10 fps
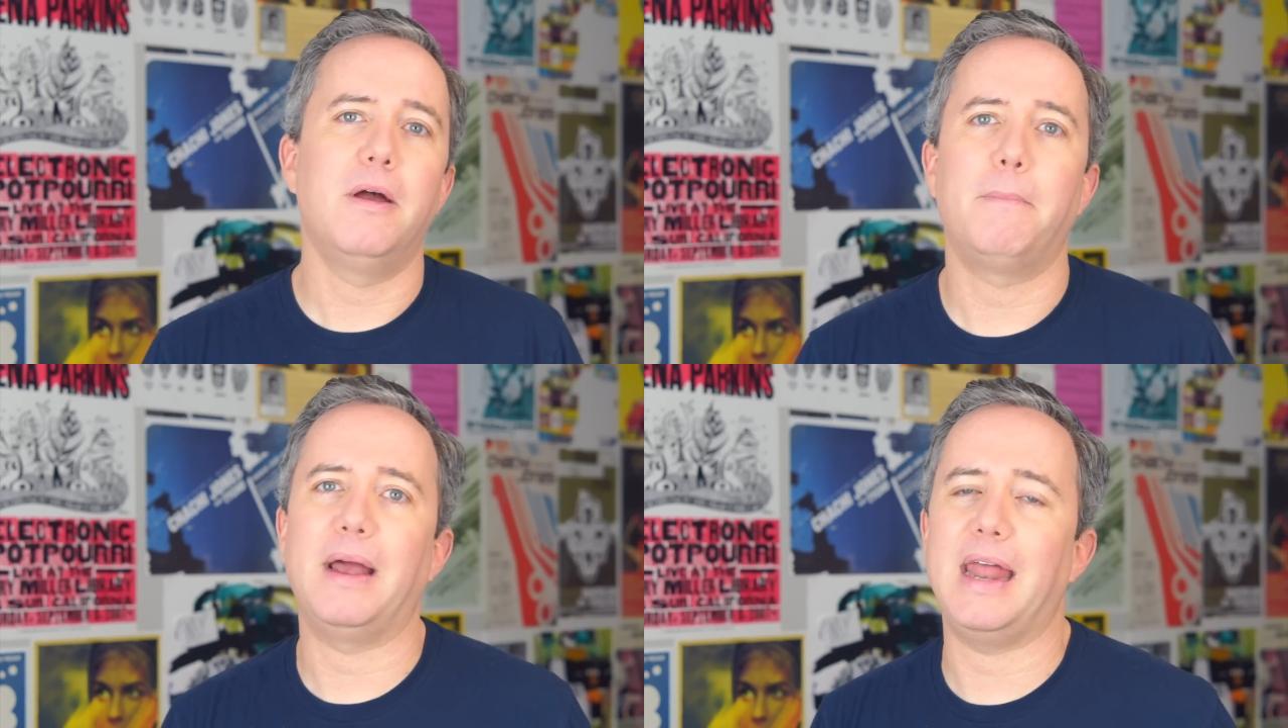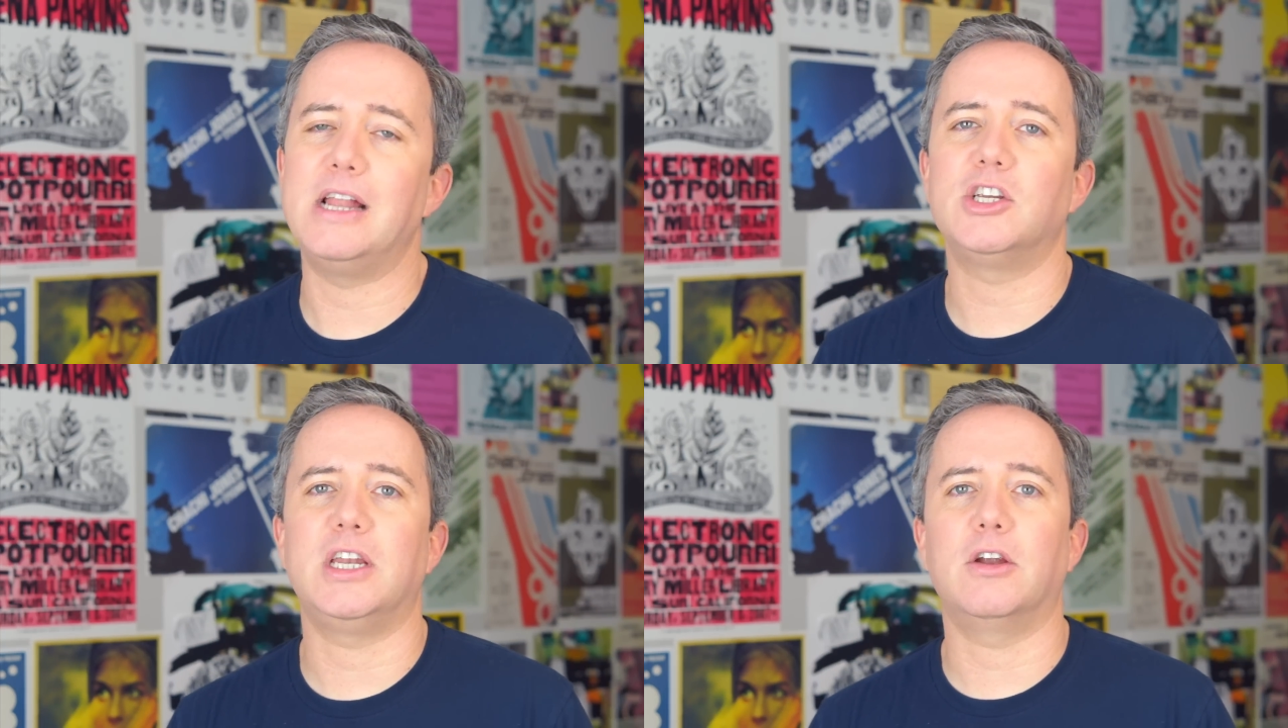by an
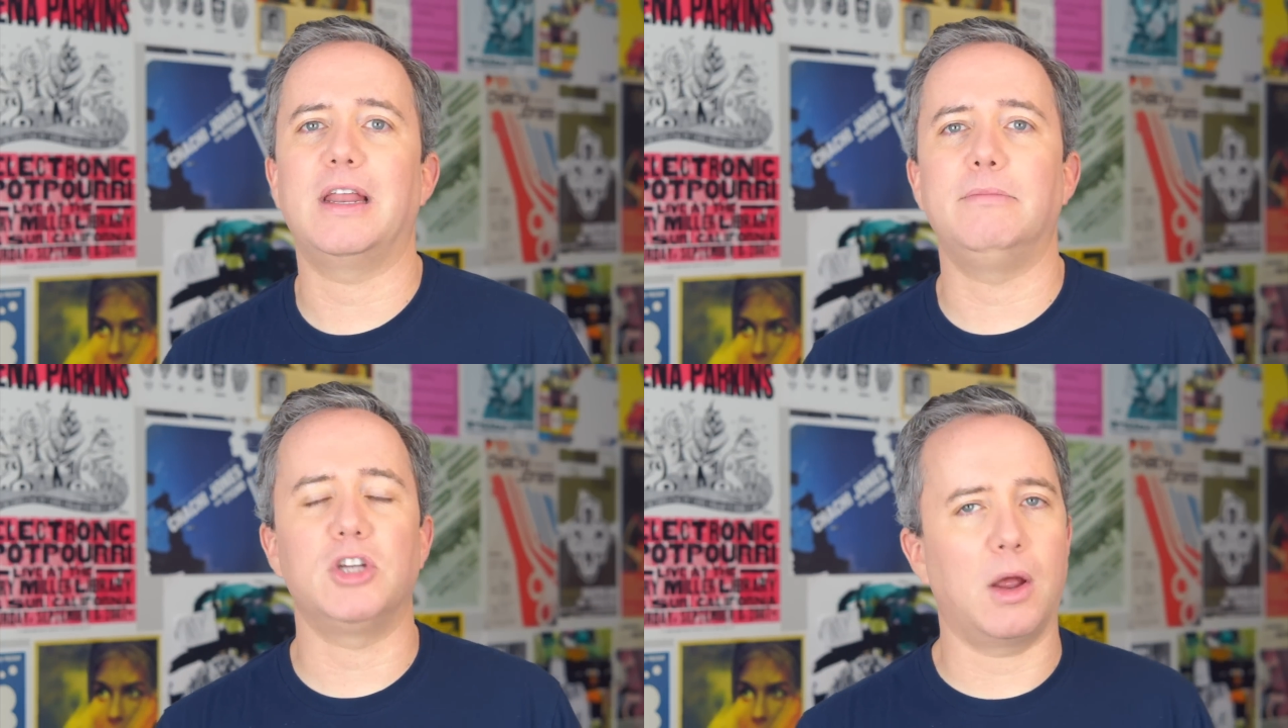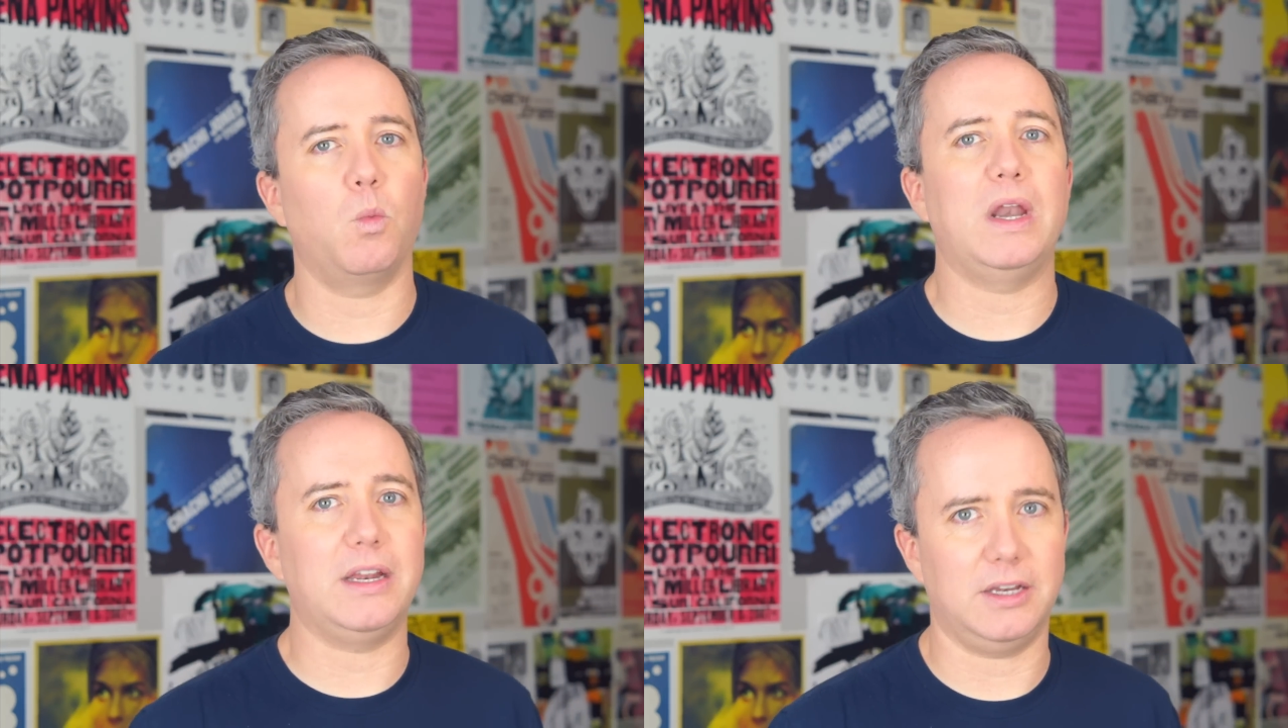engineer named
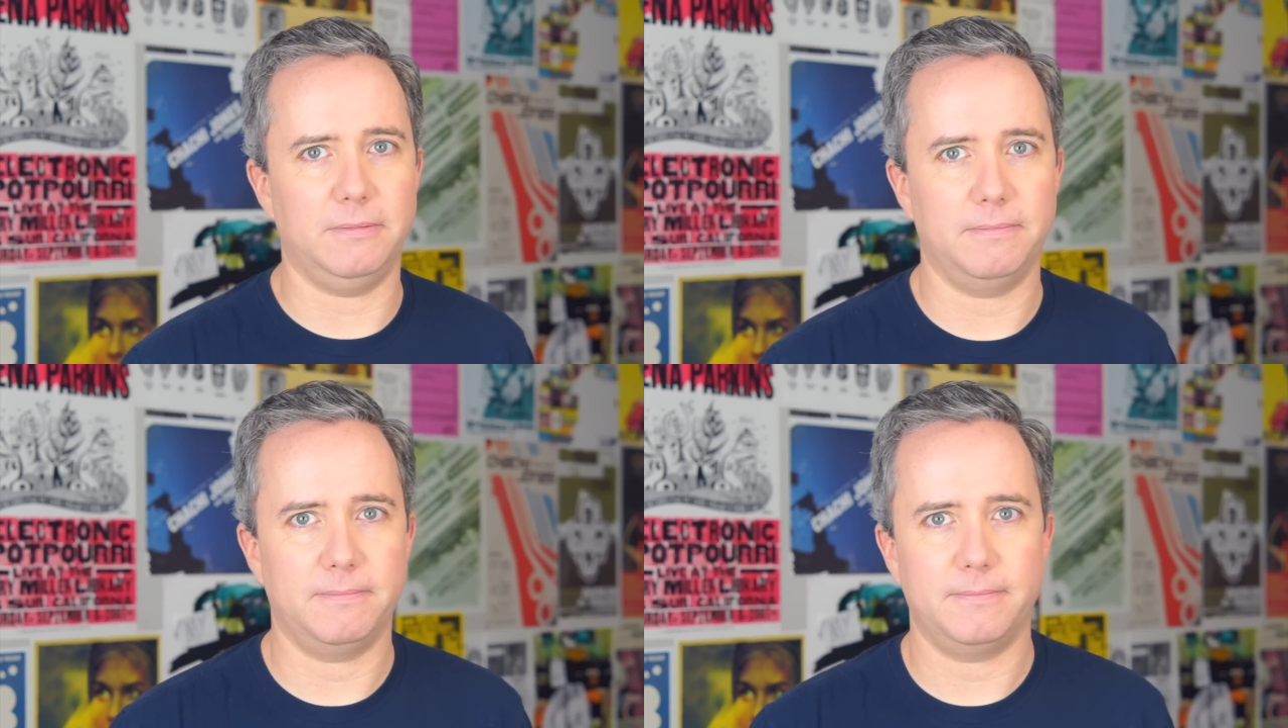John Whittington.